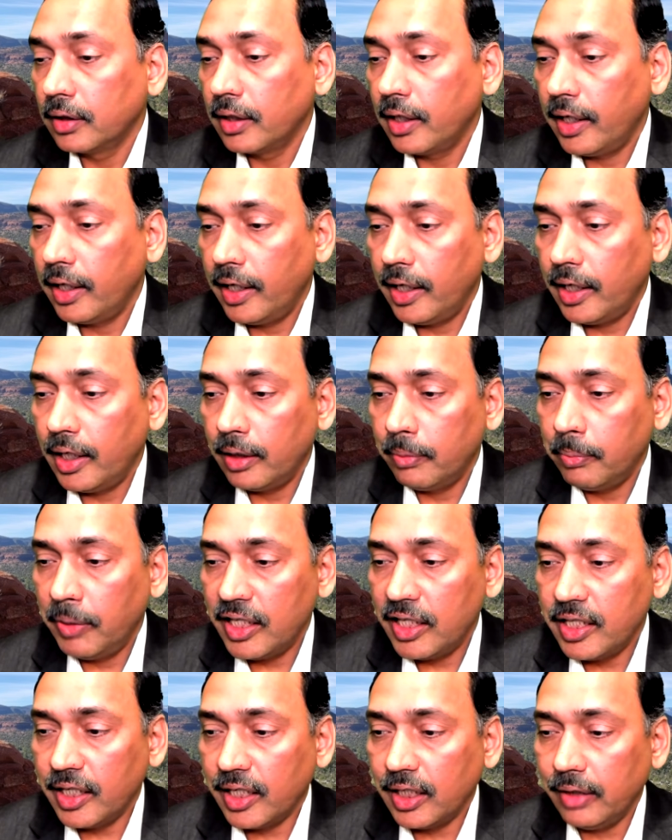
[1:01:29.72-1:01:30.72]
And
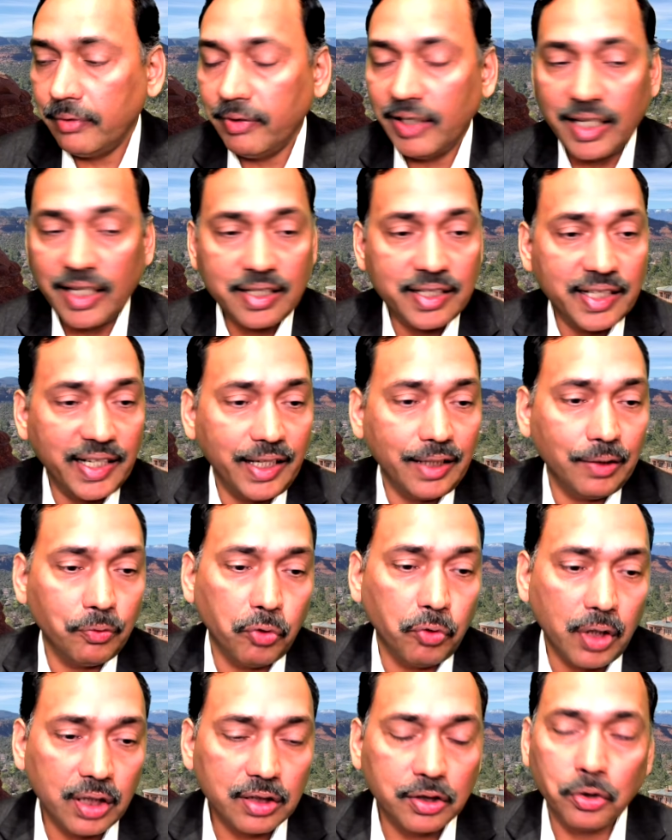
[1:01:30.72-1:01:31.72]
basically we are saying
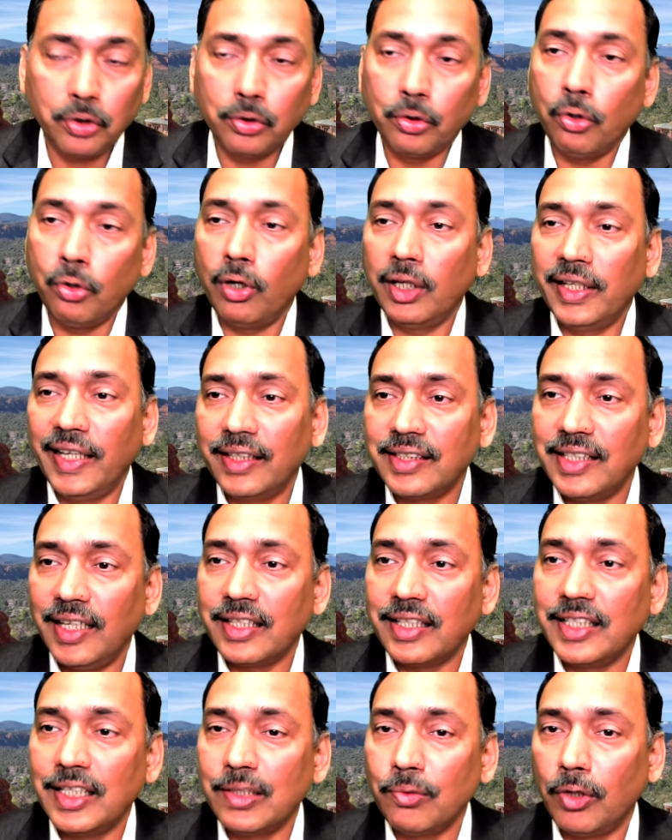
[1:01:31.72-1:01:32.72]
what should go on
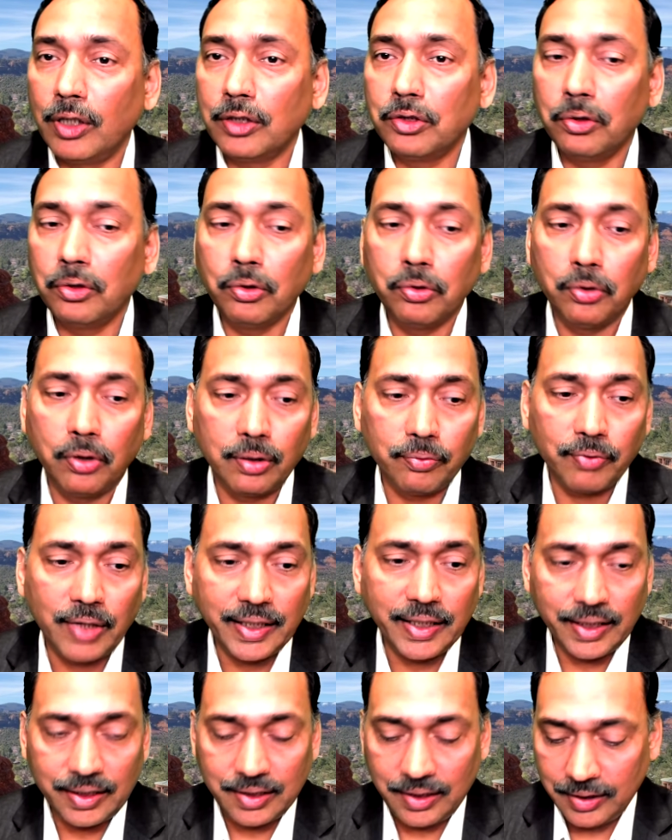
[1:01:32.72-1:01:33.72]
x-axis, what should go on
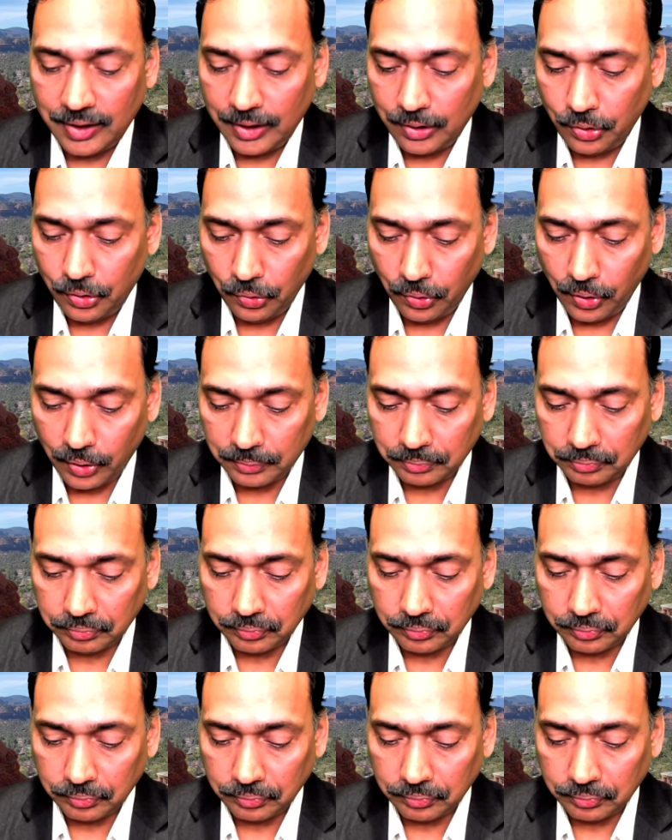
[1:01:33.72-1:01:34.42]
y-axis and so on.